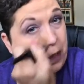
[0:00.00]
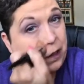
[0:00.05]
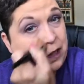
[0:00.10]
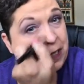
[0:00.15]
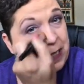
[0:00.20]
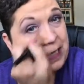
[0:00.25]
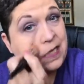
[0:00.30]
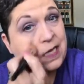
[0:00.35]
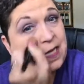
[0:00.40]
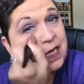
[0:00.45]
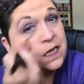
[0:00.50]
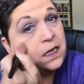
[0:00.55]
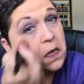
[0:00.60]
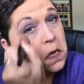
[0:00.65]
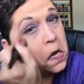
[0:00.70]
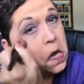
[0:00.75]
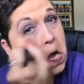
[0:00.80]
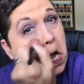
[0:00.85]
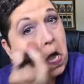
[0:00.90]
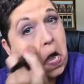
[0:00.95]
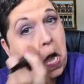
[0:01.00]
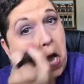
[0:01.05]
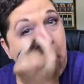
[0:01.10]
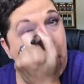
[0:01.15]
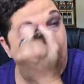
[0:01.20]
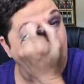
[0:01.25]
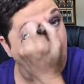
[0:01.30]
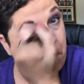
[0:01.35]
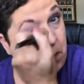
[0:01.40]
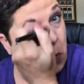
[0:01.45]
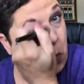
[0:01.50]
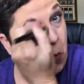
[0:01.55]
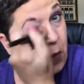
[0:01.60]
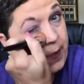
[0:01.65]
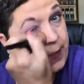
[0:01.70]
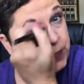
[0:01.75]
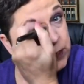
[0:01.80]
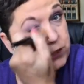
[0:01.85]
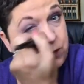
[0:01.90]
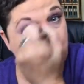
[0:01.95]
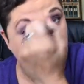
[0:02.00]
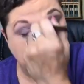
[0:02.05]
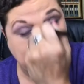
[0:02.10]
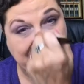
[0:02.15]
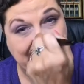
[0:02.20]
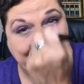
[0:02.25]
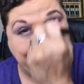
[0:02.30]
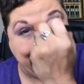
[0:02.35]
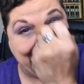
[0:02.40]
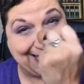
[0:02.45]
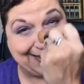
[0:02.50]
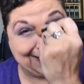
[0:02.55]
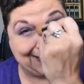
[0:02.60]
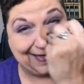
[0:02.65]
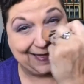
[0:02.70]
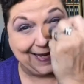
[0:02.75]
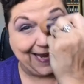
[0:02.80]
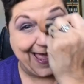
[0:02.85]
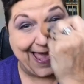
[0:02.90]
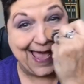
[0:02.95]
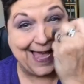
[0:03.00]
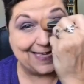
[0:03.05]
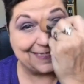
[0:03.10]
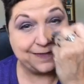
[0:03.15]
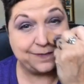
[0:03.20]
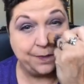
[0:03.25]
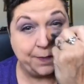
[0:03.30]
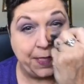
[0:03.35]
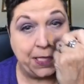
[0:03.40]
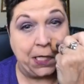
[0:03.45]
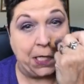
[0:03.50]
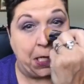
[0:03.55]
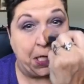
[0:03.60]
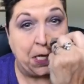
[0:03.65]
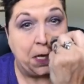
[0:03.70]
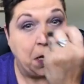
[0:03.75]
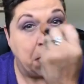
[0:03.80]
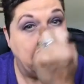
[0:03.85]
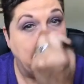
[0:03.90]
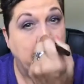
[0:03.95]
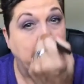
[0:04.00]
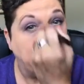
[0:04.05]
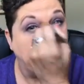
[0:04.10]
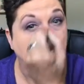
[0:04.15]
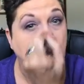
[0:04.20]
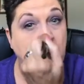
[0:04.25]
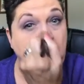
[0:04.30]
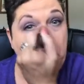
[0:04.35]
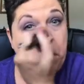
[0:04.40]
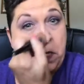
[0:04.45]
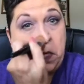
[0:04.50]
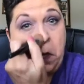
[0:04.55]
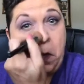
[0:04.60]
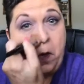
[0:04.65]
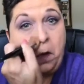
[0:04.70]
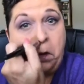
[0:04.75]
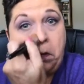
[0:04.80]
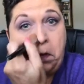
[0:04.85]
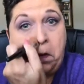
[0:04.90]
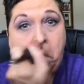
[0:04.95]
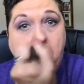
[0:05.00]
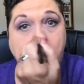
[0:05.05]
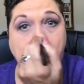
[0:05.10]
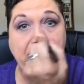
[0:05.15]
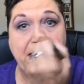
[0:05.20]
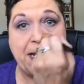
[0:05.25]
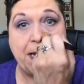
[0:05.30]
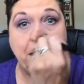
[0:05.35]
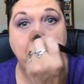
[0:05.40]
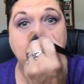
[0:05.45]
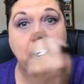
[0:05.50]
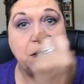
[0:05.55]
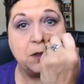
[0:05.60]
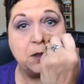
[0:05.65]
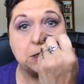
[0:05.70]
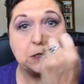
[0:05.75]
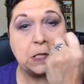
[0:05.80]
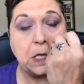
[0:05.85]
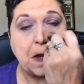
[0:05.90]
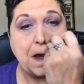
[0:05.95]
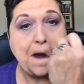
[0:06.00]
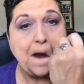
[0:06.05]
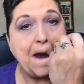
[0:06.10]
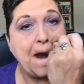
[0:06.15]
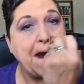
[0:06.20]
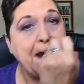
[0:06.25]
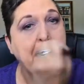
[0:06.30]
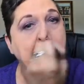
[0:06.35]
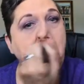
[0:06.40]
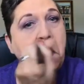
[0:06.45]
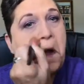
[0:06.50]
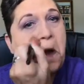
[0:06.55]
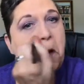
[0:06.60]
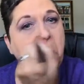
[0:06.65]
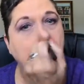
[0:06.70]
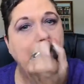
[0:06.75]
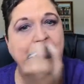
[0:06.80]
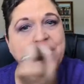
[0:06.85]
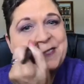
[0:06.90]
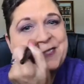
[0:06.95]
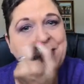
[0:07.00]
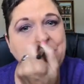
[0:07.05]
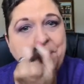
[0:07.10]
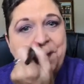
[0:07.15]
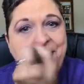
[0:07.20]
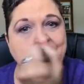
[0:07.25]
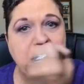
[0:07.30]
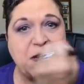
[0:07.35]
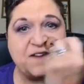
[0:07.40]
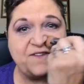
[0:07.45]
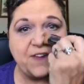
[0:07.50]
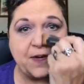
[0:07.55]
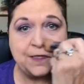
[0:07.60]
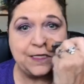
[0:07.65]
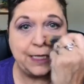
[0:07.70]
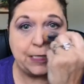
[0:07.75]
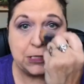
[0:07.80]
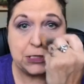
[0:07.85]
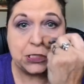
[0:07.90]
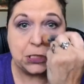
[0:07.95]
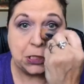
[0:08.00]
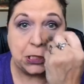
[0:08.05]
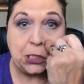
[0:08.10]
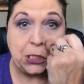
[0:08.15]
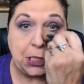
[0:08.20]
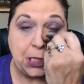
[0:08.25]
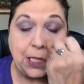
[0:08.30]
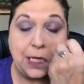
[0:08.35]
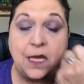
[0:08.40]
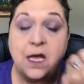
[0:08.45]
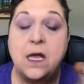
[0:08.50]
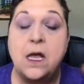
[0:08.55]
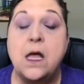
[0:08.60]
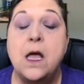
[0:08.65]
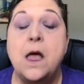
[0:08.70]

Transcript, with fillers: Then I'm going to at the last minute pull it over my nose. That's gonna make your foundation look